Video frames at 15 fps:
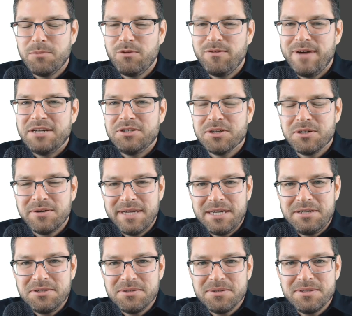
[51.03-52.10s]
Provide your
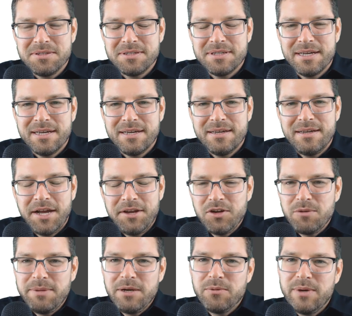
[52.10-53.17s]
credentials and
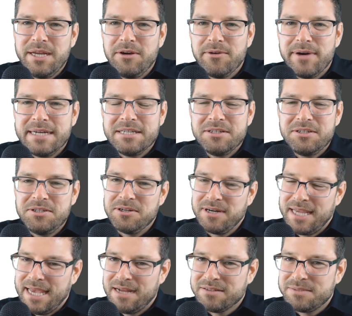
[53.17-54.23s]
you'll be redirected to your
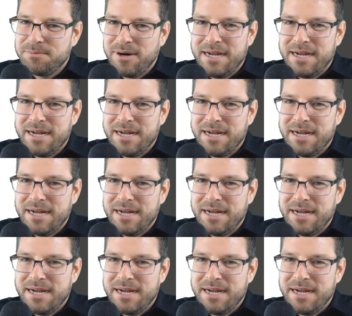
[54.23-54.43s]
account's